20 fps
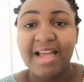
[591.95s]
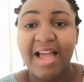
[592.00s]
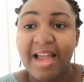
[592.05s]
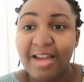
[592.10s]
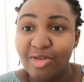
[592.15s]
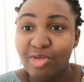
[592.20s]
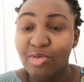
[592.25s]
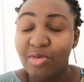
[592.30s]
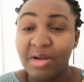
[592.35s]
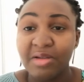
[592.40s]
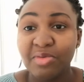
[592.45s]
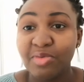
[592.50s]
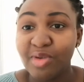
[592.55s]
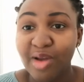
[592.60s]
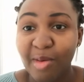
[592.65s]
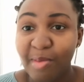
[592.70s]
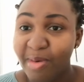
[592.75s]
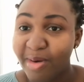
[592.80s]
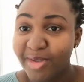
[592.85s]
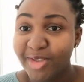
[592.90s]
I know, I don't
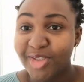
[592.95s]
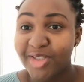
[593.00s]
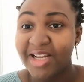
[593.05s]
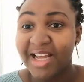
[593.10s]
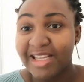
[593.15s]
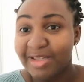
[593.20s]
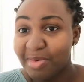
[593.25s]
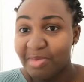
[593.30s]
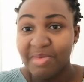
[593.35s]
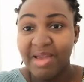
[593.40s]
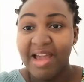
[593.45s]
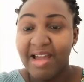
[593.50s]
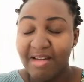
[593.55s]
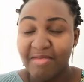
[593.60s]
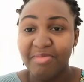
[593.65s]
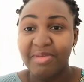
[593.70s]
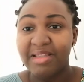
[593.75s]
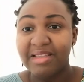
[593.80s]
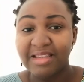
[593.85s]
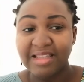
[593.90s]
know about you guys, but me, I
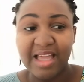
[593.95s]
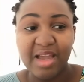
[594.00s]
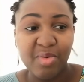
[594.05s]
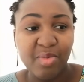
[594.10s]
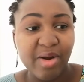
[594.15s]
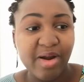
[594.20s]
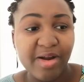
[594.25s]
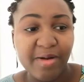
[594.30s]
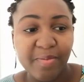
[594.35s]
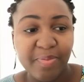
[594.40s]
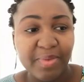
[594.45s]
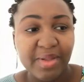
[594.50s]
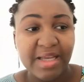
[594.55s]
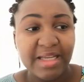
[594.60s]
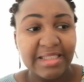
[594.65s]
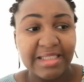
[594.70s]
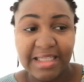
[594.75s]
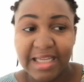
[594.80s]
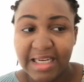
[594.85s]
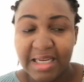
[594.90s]
have been there where
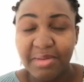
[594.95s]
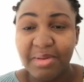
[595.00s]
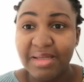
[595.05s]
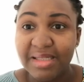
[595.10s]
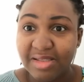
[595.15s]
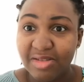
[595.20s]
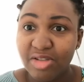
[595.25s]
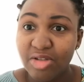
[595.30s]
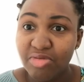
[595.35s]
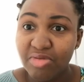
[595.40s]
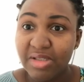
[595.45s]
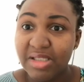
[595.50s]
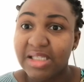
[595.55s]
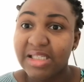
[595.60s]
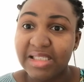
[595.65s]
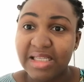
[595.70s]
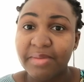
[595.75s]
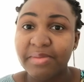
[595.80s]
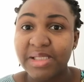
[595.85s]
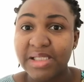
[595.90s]
the enemy is
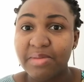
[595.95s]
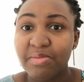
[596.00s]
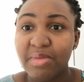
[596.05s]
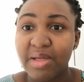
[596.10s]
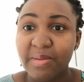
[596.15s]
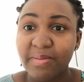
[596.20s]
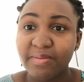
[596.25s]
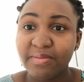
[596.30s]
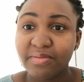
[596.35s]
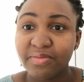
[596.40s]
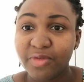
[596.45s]
seriously tempting me.